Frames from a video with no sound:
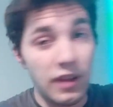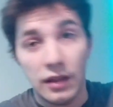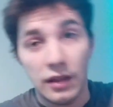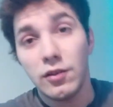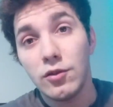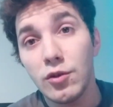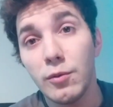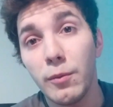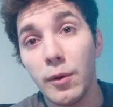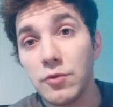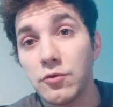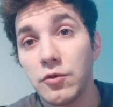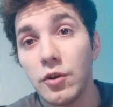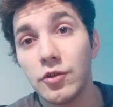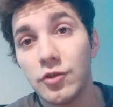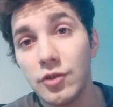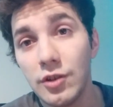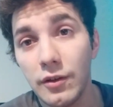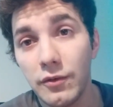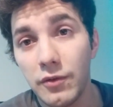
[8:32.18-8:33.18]
Thank you so much for
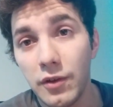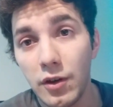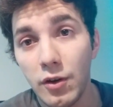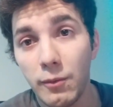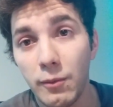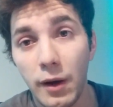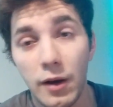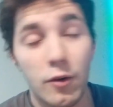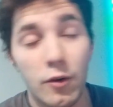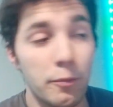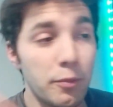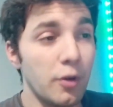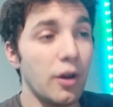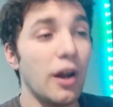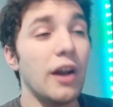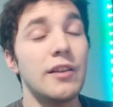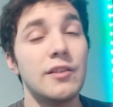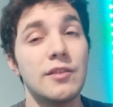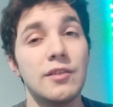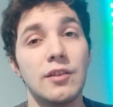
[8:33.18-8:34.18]
watching the video, man. Hope you
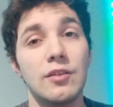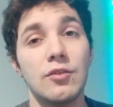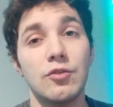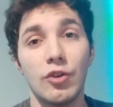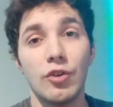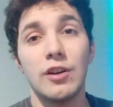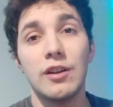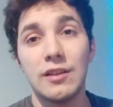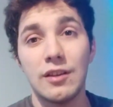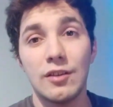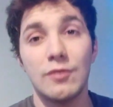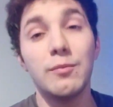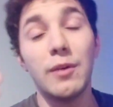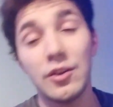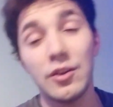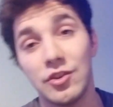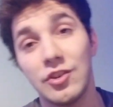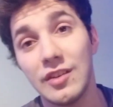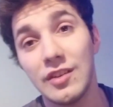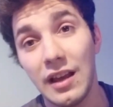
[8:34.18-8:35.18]
guys enjoyed it as
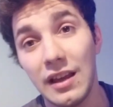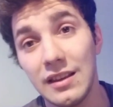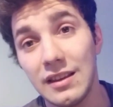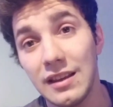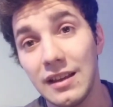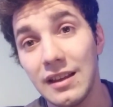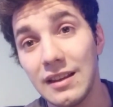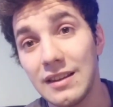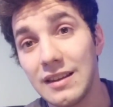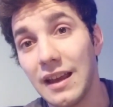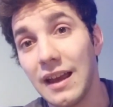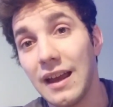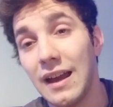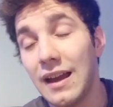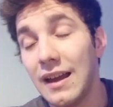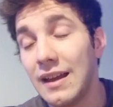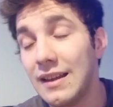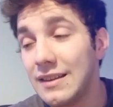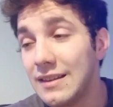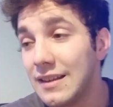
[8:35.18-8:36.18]
much as I did.
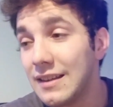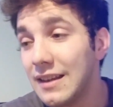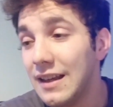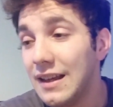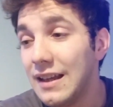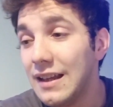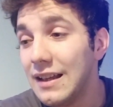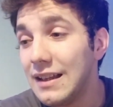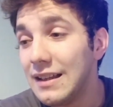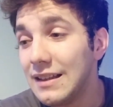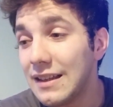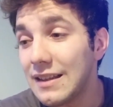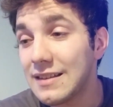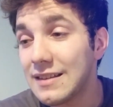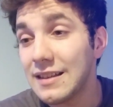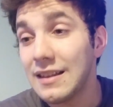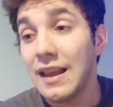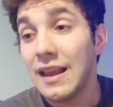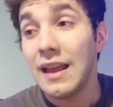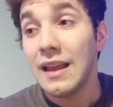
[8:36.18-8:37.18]
And
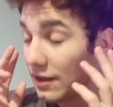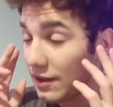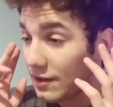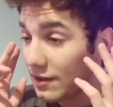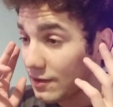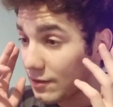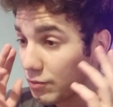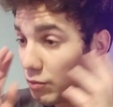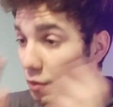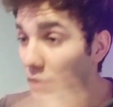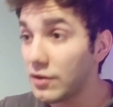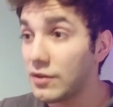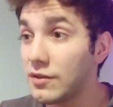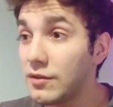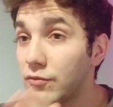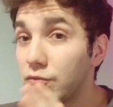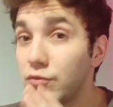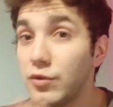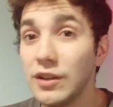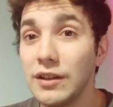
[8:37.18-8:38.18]
listen, this
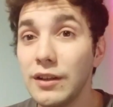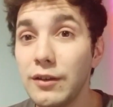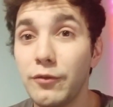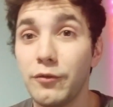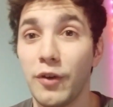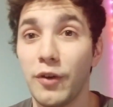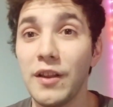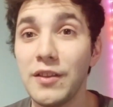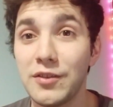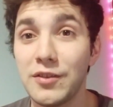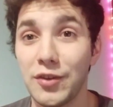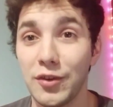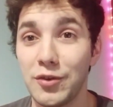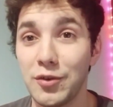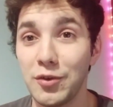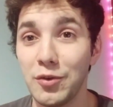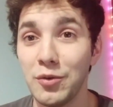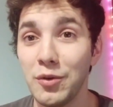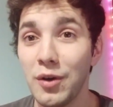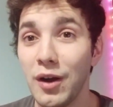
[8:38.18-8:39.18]
was really fun to
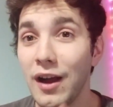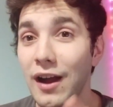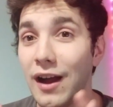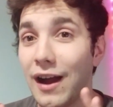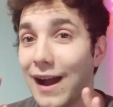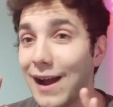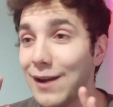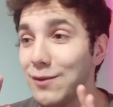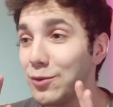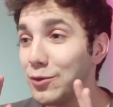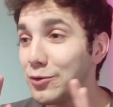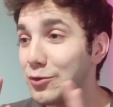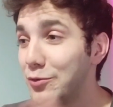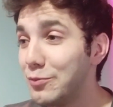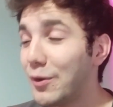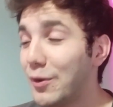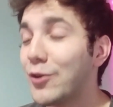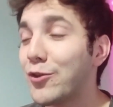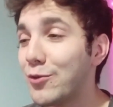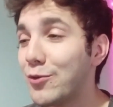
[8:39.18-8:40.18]
do. I will do
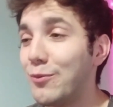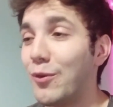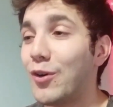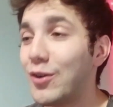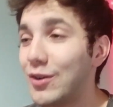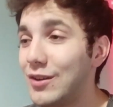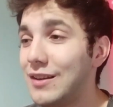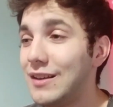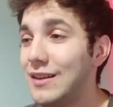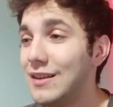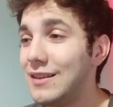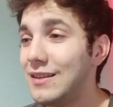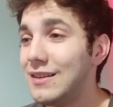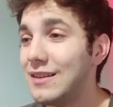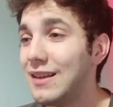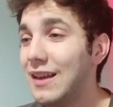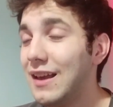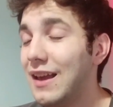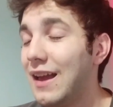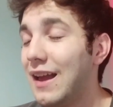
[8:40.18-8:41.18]
much more of
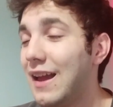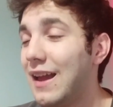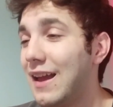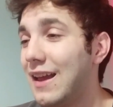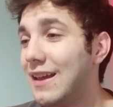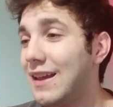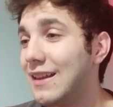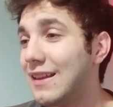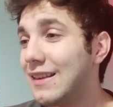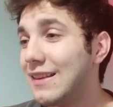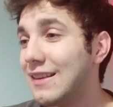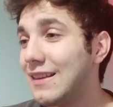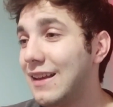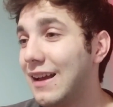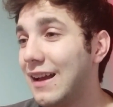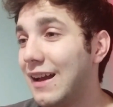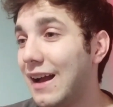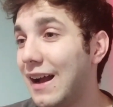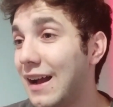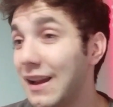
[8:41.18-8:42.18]
these.
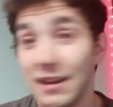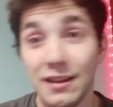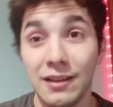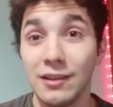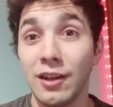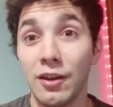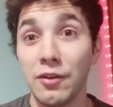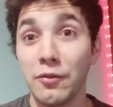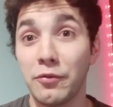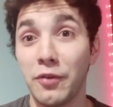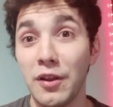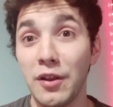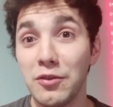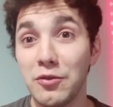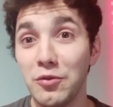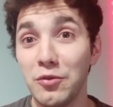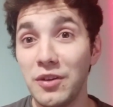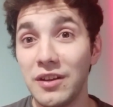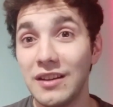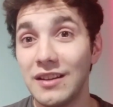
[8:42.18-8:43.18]
And I had a lot of fun
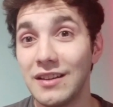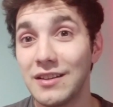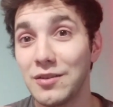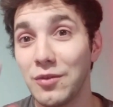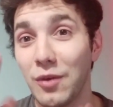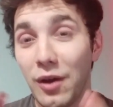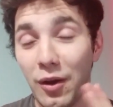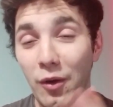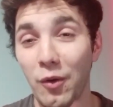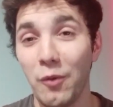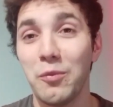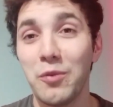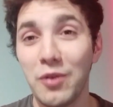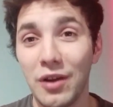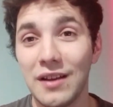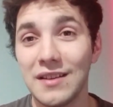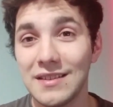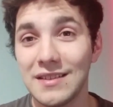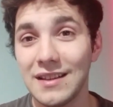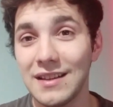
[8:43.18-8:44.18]
doing it, so I hope you
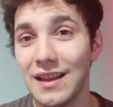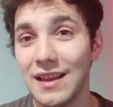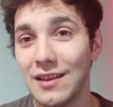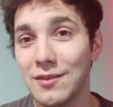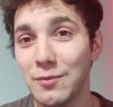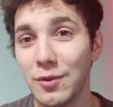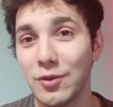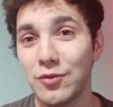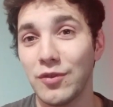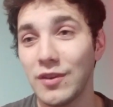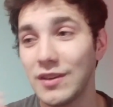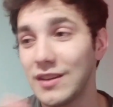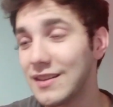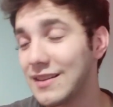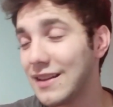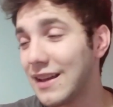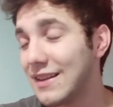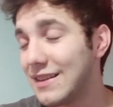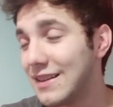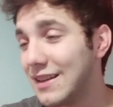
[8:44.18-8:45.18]
guys had as much fun as
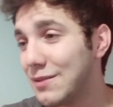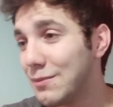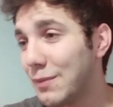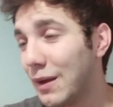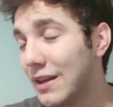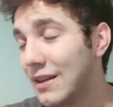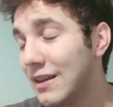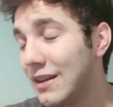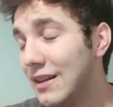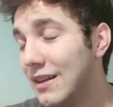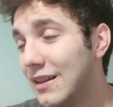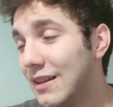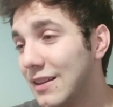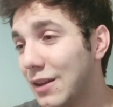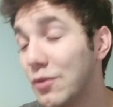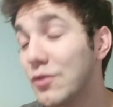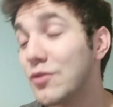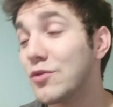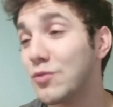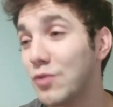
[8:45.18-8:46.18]
I did, man.
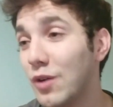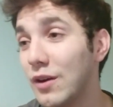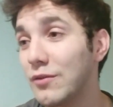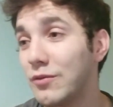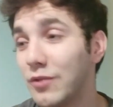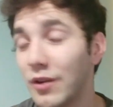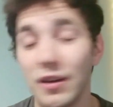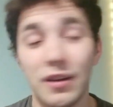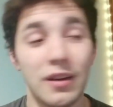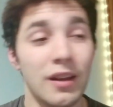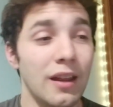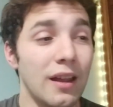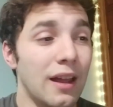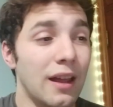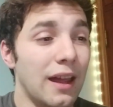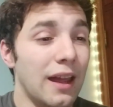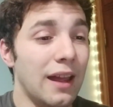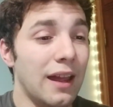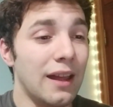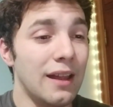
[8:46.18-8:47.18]
That was quite fun.
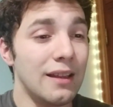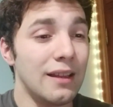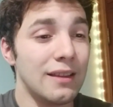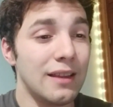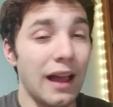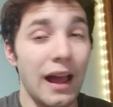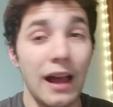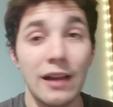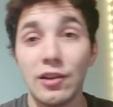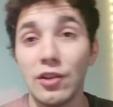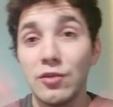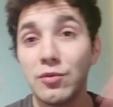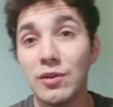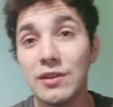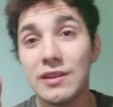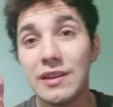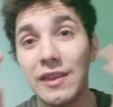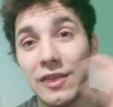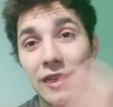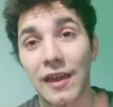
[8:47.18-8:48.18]
And I just
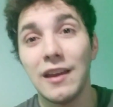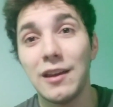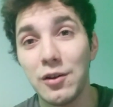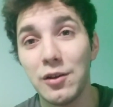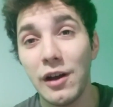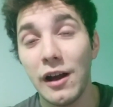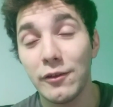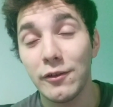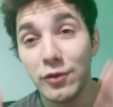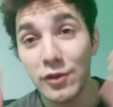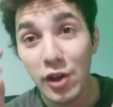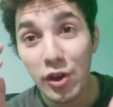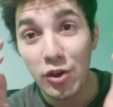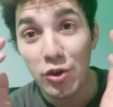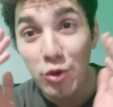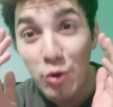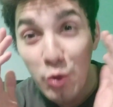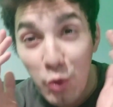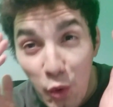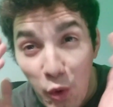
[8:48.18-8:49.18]
want to thank you guys for the
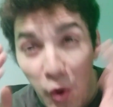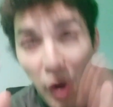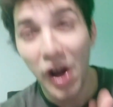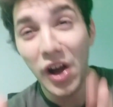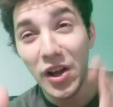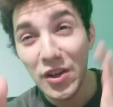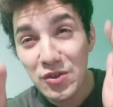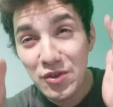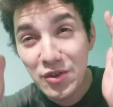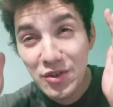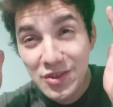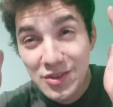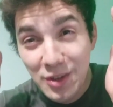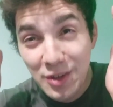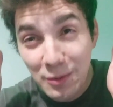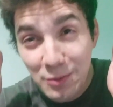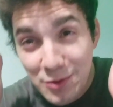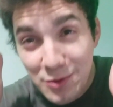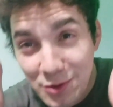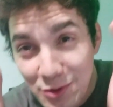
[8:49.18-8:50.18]
two hundred
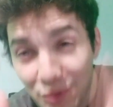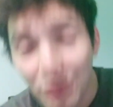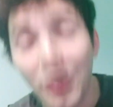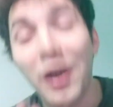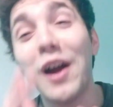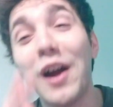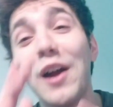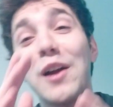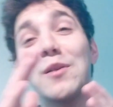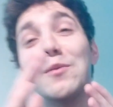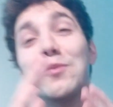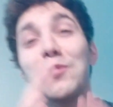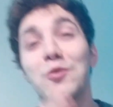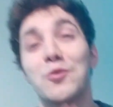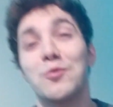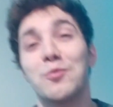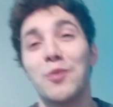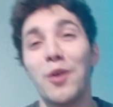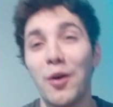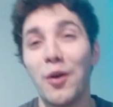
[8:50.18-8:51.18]

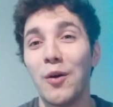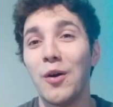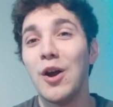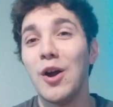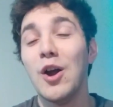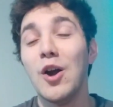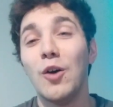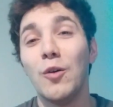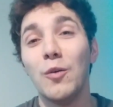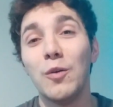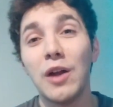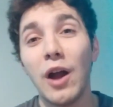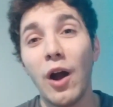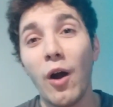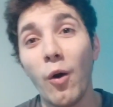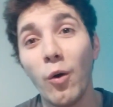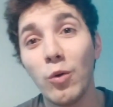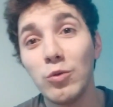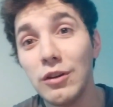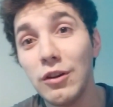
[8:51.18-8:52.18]
subscribers, bro. We are
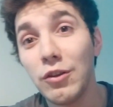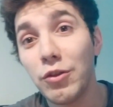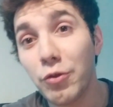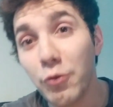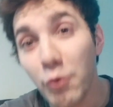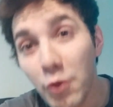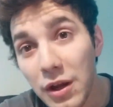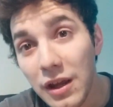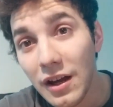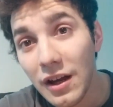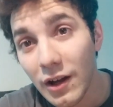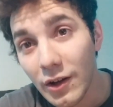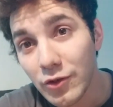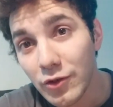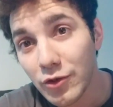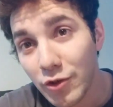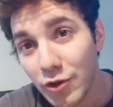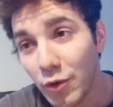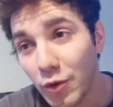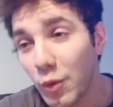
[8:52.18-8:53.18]
only three
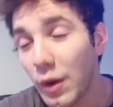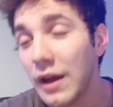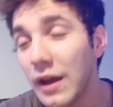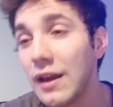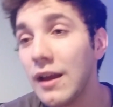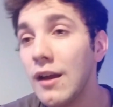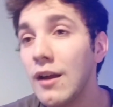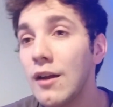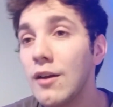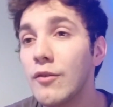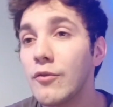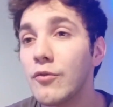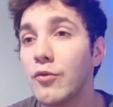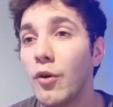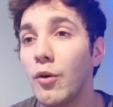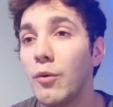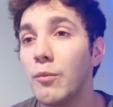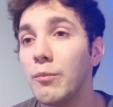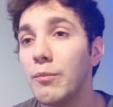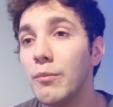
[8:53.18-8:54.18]
hundred away
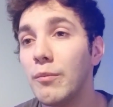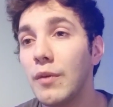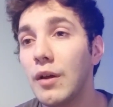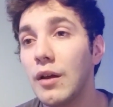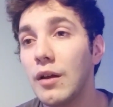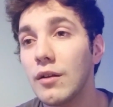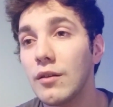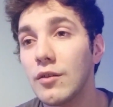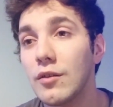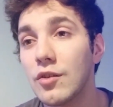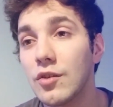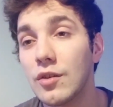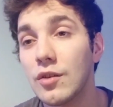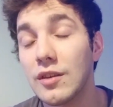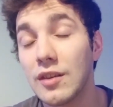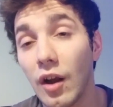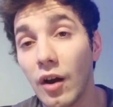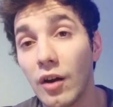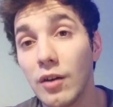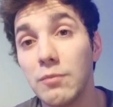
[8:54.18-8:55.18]
from
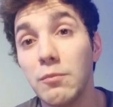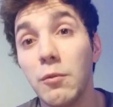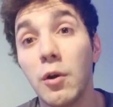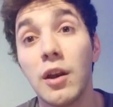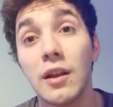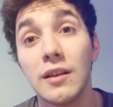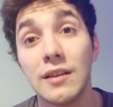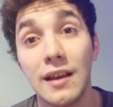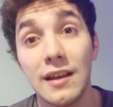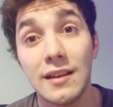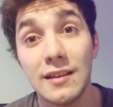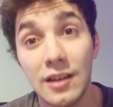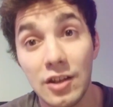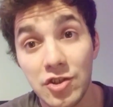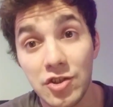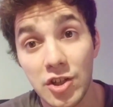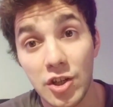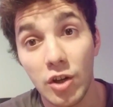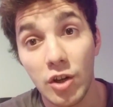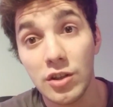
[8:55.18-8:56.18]
start
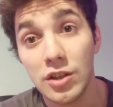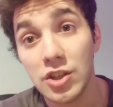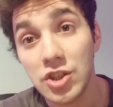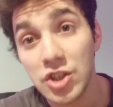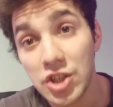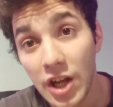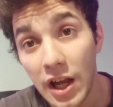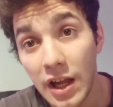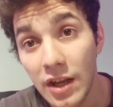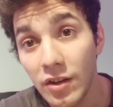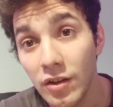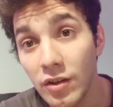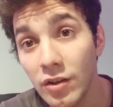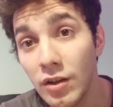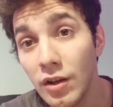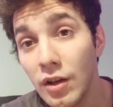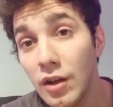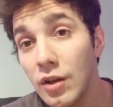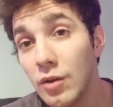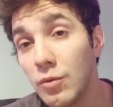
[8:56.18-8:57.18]
monetization on the
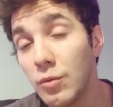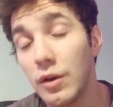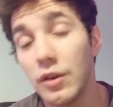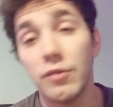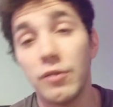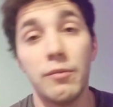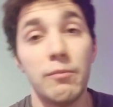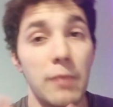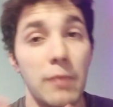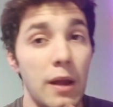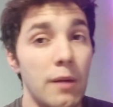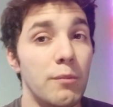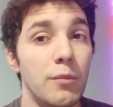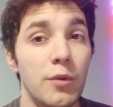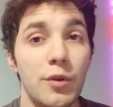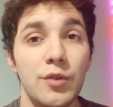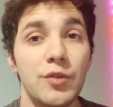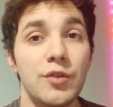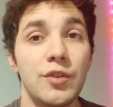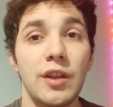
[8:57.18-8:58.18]
channel with
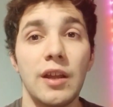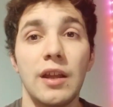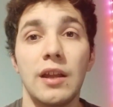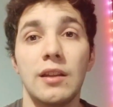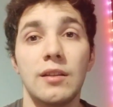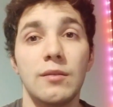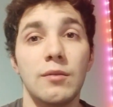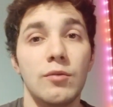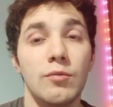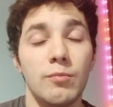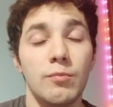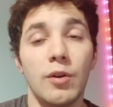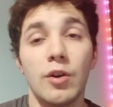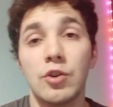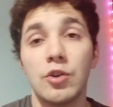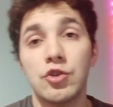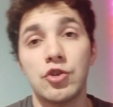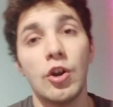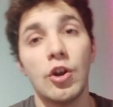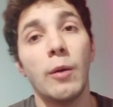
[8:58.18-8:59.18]
members and
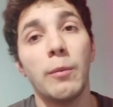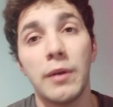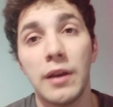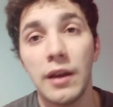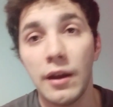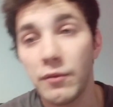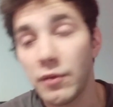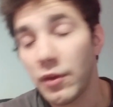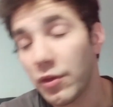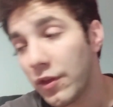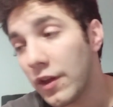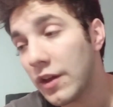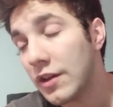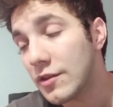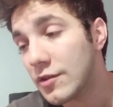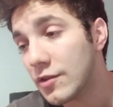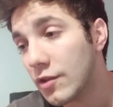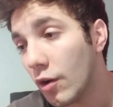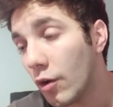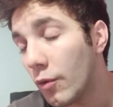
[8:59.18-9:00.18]
merch shop and everything.
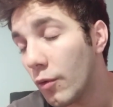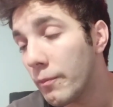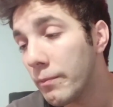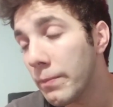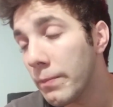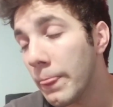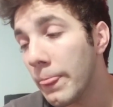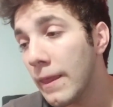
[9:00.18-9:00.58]
So